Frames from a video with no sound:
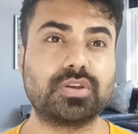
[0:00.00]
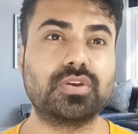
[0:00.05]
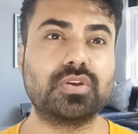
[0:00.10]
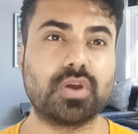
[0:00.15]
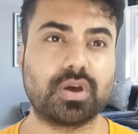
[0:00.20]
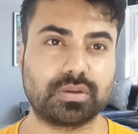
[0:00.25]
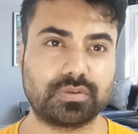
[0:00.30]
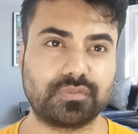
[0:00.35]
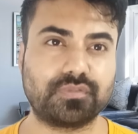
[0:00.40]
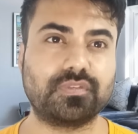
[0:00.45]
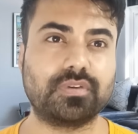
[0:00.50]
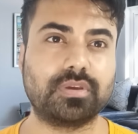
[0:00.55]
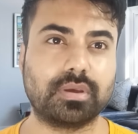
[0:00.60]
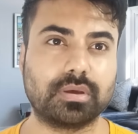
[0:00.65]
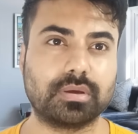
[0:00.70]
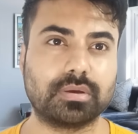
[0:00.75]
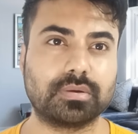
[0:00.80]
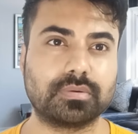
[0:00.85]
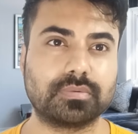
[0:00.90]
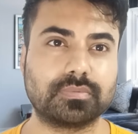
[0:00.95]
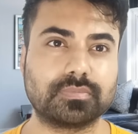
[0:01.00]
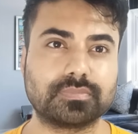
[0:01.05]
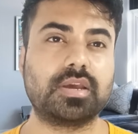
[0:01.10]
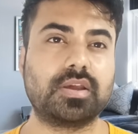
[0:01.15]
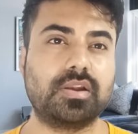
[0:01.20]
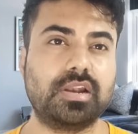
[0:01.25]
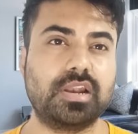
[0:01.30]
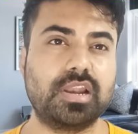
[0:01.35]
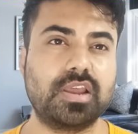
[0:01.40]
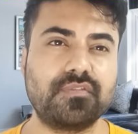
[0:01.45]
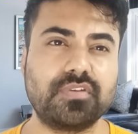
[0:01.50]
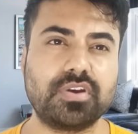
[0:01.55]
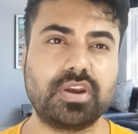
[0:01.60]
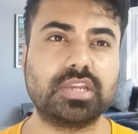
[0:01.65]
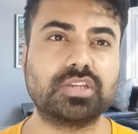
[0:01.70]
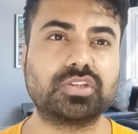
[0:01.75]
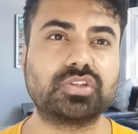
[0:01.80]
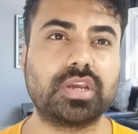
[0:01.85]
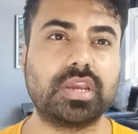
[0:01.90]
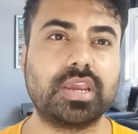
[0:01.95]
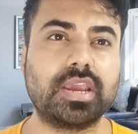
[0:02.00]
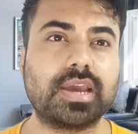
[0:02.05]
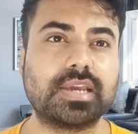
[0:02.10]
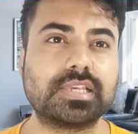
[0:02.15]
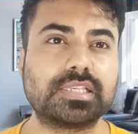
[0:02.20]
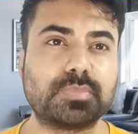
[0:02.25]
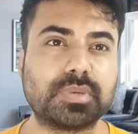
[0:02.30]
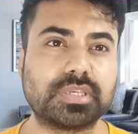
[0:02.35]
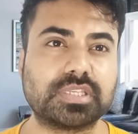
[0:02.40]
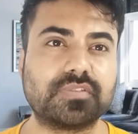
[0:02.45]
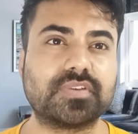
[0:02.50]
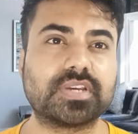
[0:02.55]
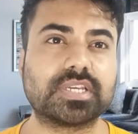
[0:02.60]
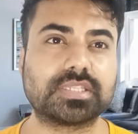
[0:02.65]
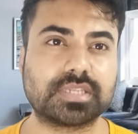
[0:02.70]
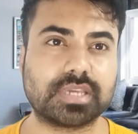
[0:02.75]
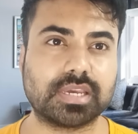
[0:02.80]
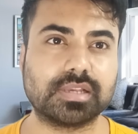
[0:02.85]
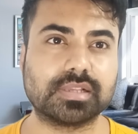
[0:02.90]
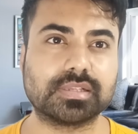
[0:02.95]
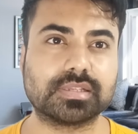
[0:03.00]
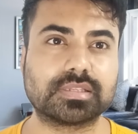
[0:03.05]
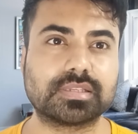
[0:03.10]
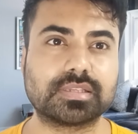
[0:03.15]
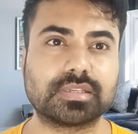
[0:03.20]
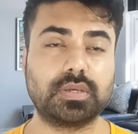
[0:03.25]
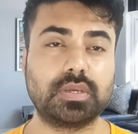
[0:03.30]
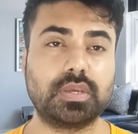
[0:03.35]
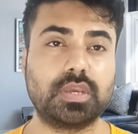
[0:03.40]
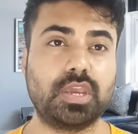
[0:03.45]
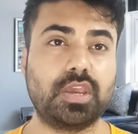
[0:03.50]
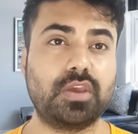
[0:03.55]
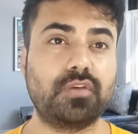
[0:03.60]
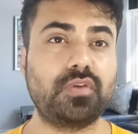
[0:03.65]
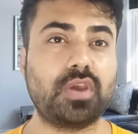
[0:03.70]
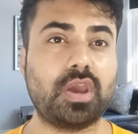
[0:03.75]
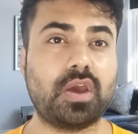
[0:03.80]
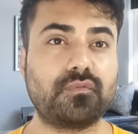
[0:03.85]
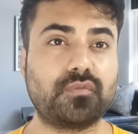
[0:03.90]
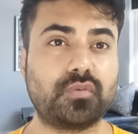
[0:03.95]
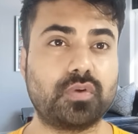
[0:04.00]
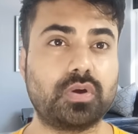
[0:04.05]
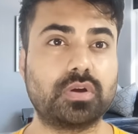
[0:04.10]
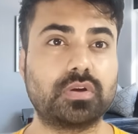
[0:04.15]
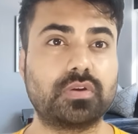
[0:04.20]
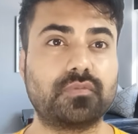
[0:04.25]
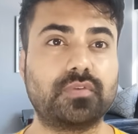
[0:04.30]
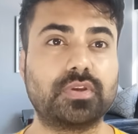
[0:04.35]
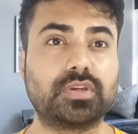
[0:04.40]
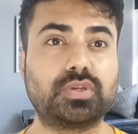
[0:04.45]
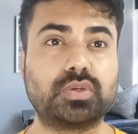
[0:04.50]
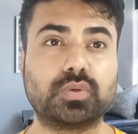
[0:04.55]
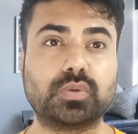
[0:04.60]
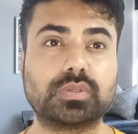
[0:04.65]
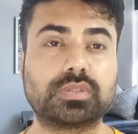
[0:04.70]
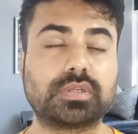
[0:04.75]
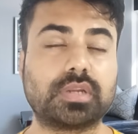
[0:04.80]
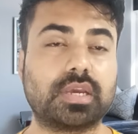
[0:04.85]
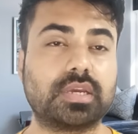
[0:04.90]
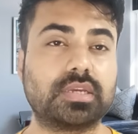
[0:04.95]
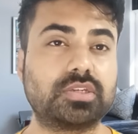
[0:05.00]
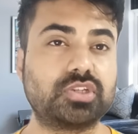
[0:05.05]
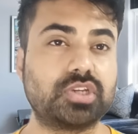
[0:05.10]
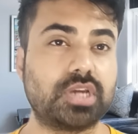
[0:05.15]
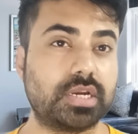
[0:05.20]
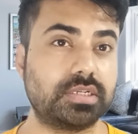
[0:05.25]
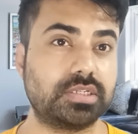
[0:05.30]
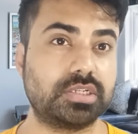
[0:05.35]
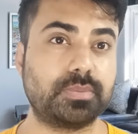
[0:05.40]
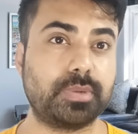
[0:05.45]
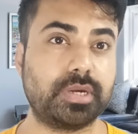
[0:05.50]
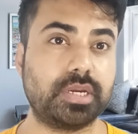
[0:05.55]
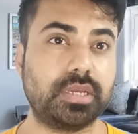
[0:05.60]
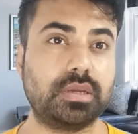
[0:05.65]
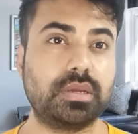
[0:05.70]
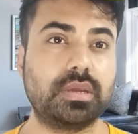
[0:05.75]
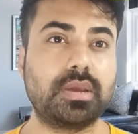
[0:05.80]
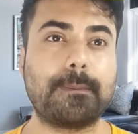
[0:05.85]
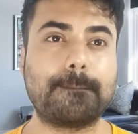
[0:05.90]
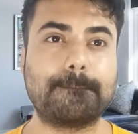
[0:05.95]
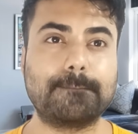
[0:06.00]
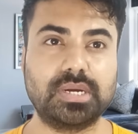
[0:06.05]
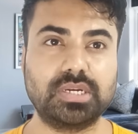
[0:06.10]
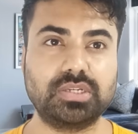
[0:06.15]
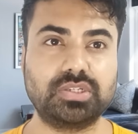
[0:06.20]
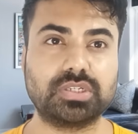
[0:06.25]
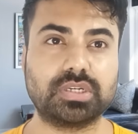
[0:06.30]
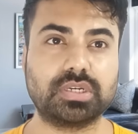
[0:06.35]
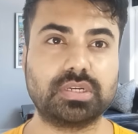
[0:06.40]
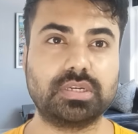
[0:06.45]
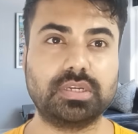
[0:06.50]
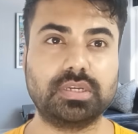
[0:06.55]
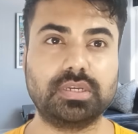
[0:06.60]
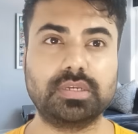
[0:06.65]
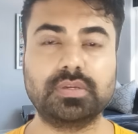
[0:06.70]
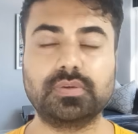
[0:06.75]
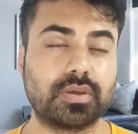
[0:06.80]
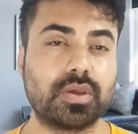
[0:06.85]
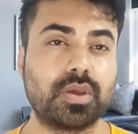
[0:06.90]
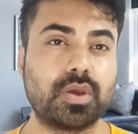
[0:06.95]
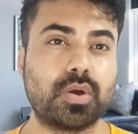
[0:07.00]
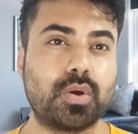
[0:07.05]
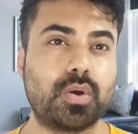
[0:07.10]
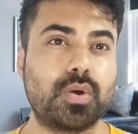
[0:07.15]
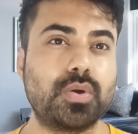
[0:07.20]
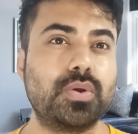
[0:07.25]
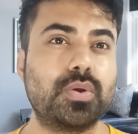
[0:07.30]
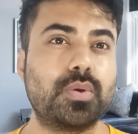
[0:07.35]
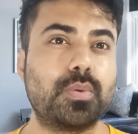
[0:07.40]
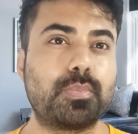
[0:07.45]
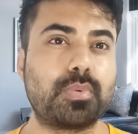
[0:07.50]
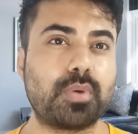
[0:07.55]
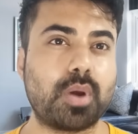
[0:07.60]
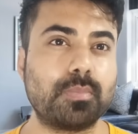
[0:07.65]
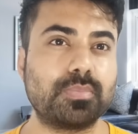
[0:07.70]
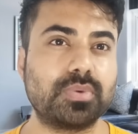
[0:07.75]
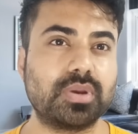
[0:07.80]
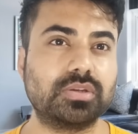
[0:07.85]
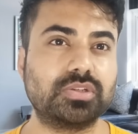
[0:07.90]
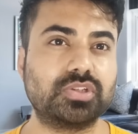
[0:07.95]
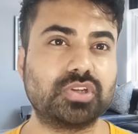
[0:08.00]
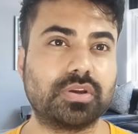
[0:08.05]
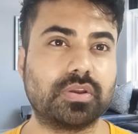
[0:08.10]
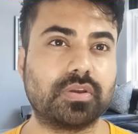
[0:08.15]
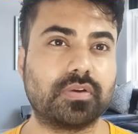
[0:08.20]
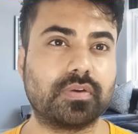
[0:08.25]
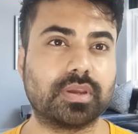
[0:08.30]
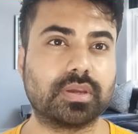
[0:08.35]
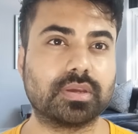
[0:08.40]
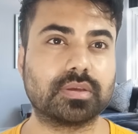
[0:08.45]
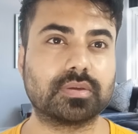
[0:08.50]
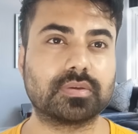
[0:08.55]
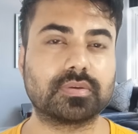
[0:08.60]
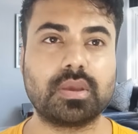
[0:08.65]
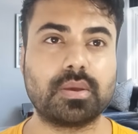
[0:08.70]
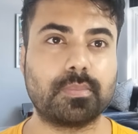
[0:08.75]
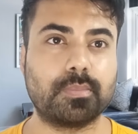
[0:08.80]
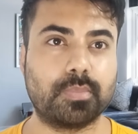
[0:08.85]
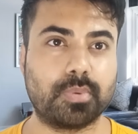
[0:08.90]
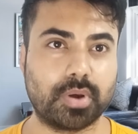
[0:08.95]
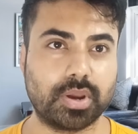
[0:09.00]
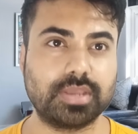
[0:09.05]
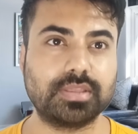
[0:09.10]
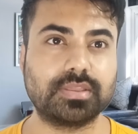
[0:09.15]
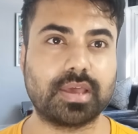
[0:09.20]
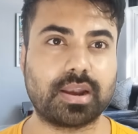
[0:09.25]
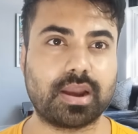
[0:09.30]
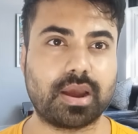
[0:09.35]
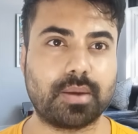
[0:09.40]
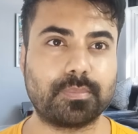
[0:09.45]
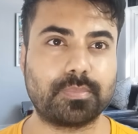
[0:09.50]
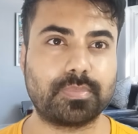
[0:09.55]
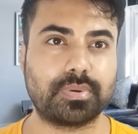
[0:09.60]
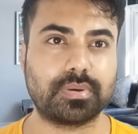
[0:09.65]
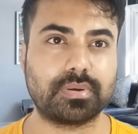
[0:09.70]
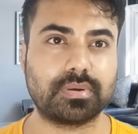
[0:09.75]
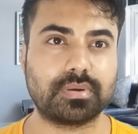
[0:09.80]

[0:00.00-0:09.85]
not fear. Leverage AI-specific skills. If you have worked with tools like ChatGPT, Midjourney, or know prompt engineering, bring that up.